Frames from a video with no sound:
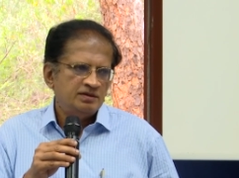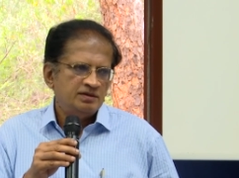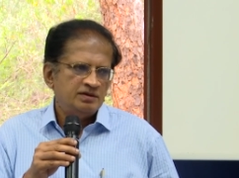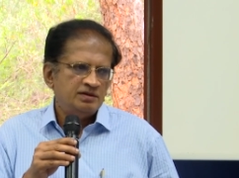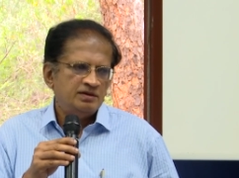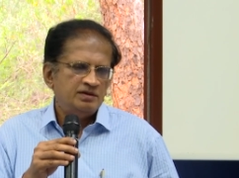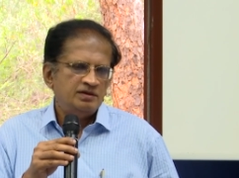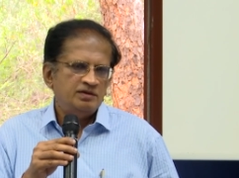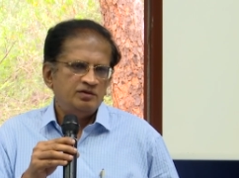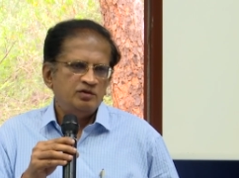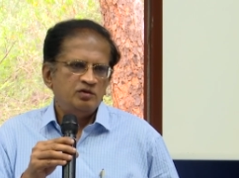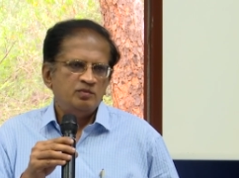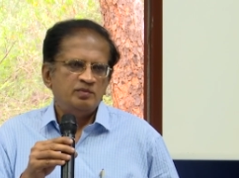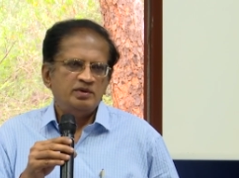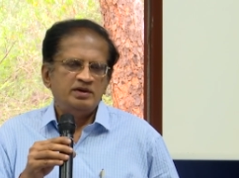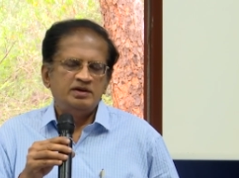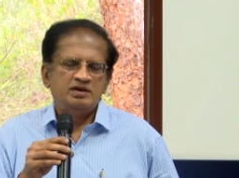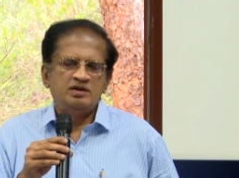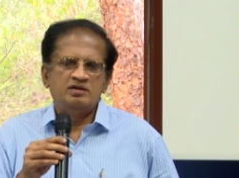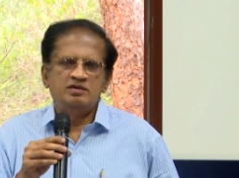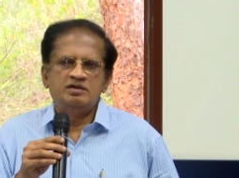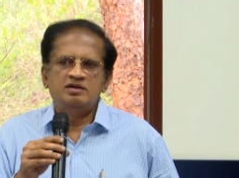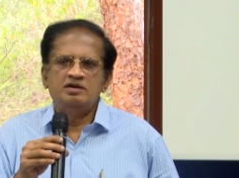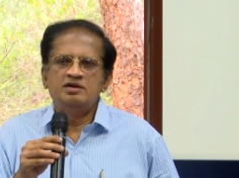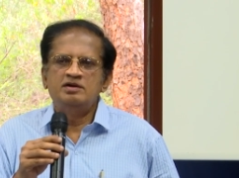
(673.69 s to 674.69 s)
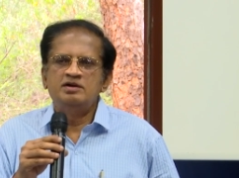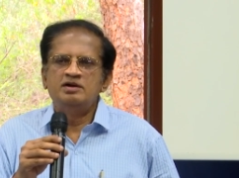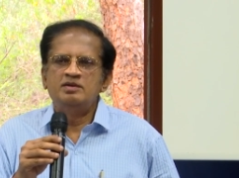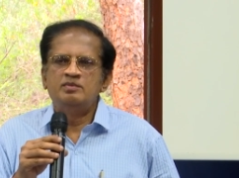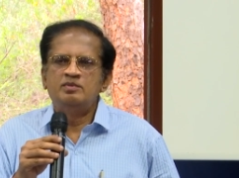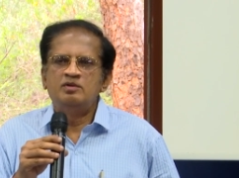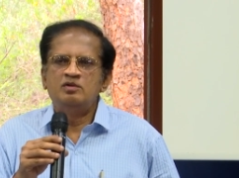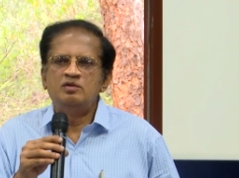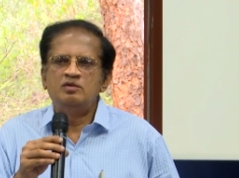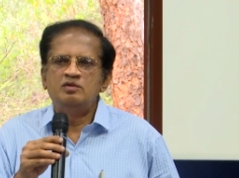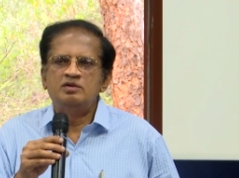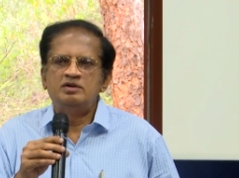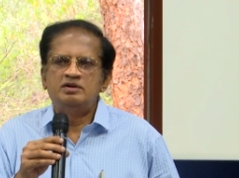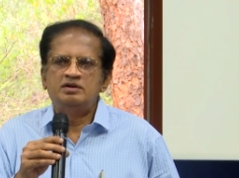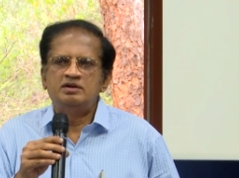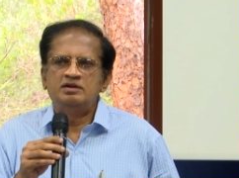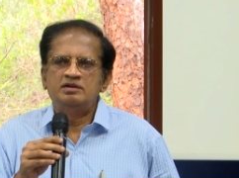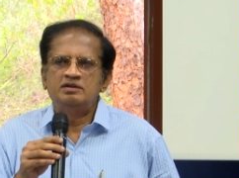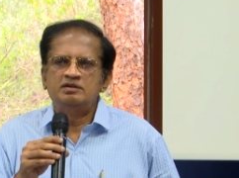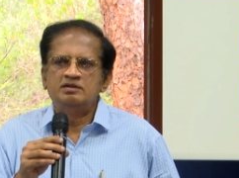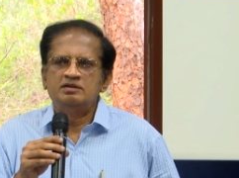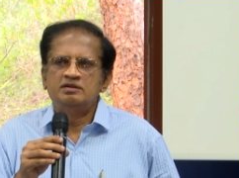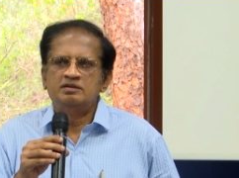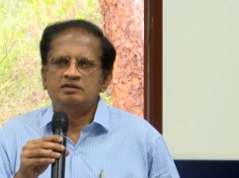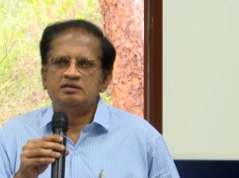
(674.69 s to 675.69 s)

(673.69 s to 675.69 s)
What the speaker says: And you might have heard about the